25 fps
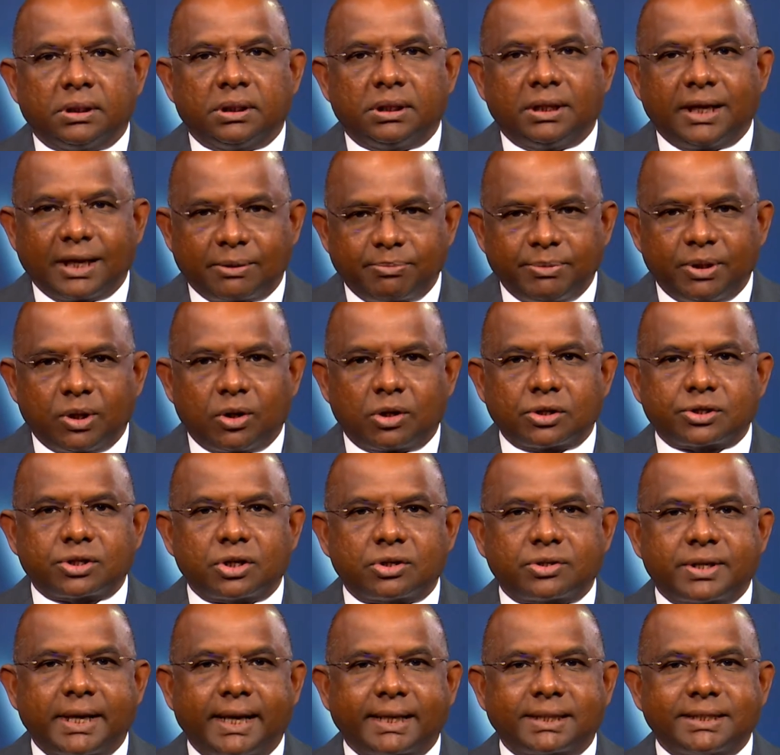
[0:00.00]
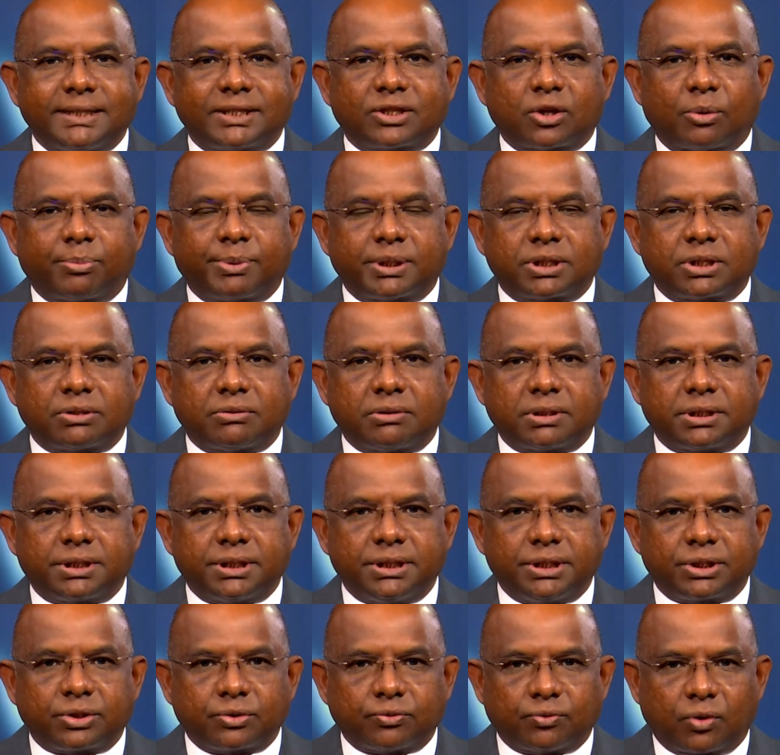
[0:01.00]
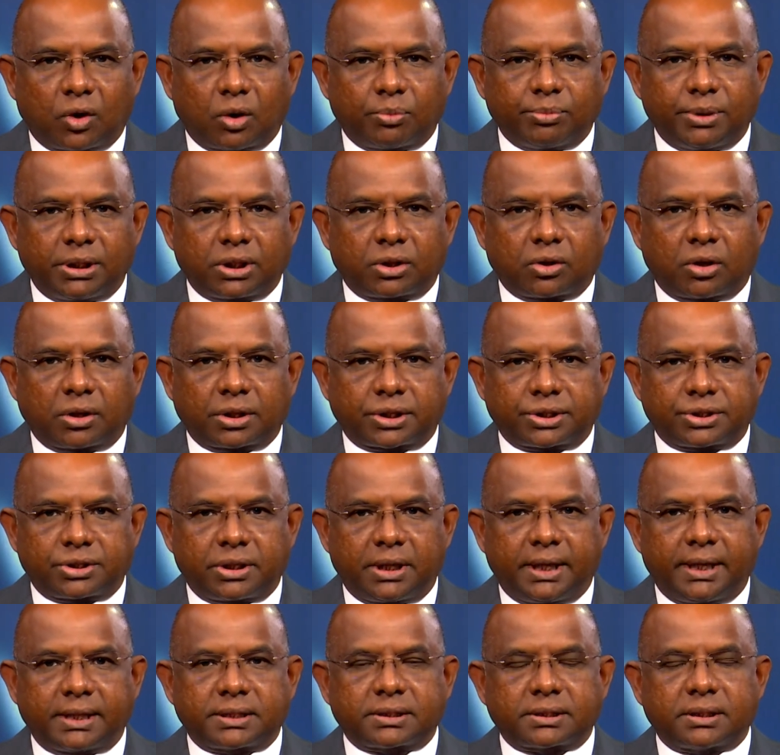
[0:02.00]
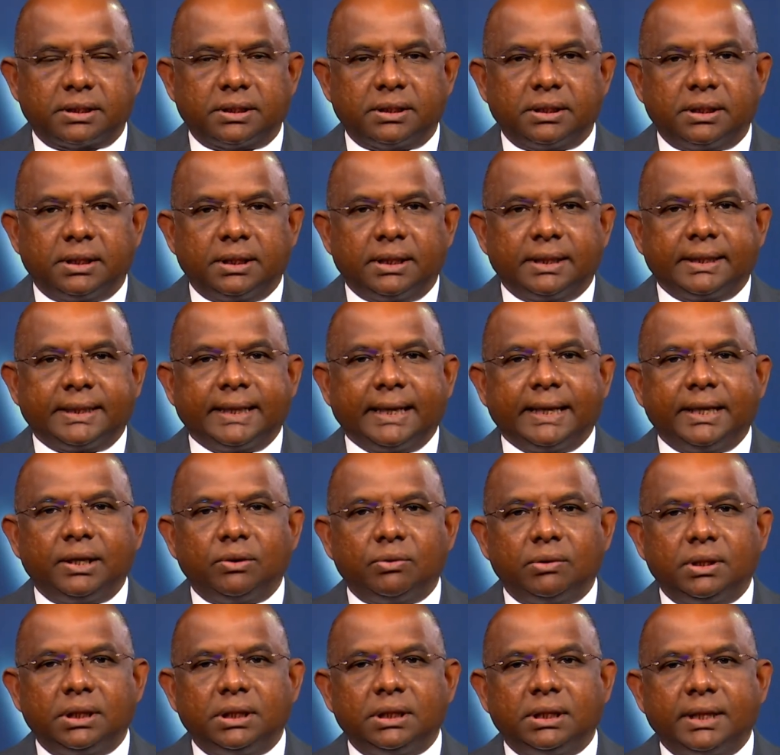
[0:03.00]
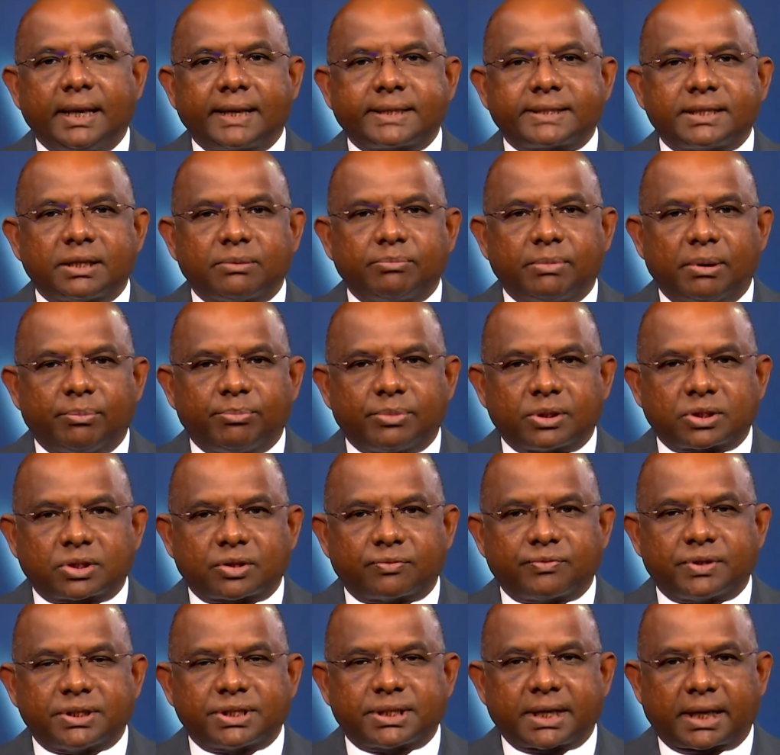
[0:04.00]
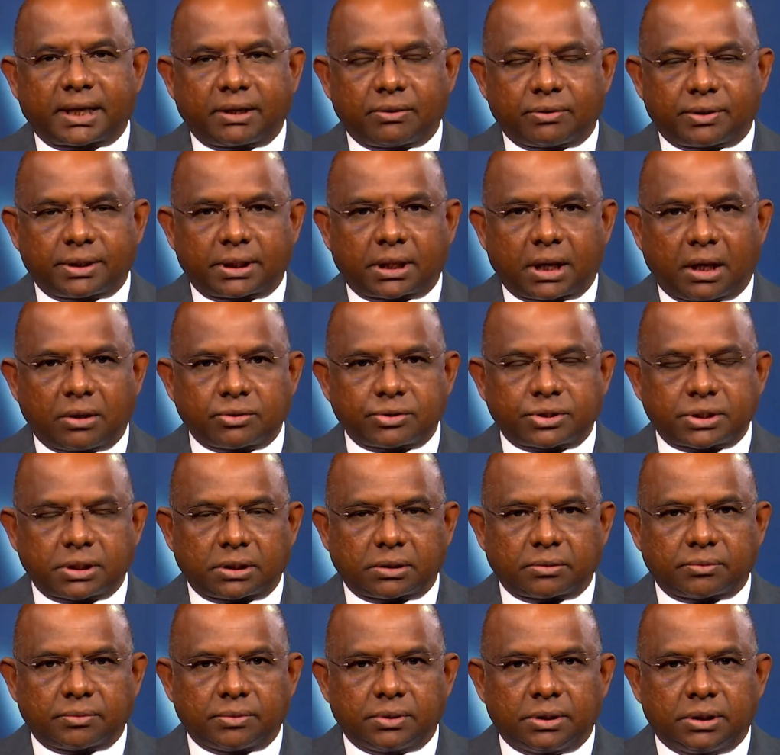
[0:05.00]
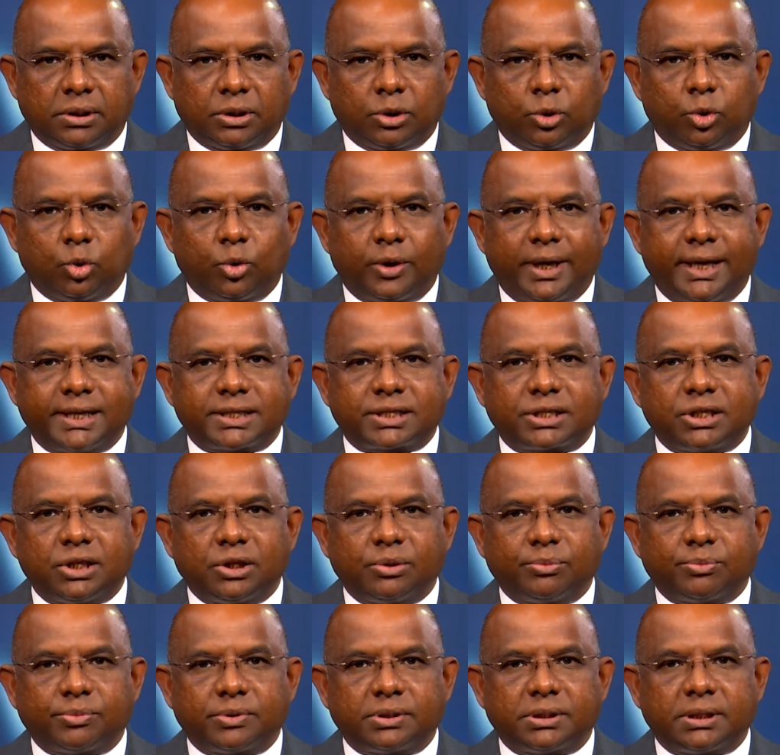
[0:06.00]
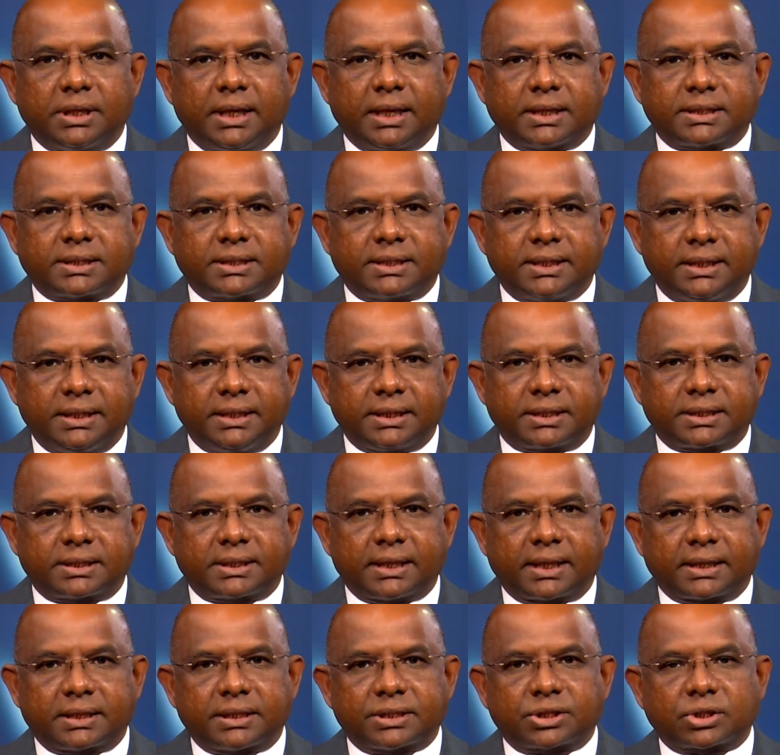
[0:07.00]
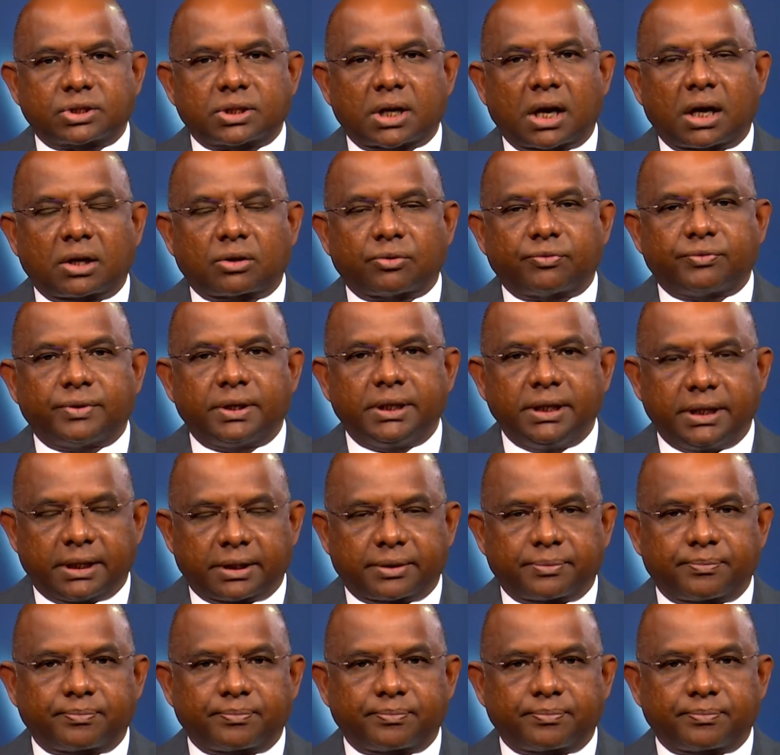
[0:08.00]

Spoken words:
Let me also take this opportunity to warmly congratulate the newly elected members of the Security Council who assumed their seats at the start of the year.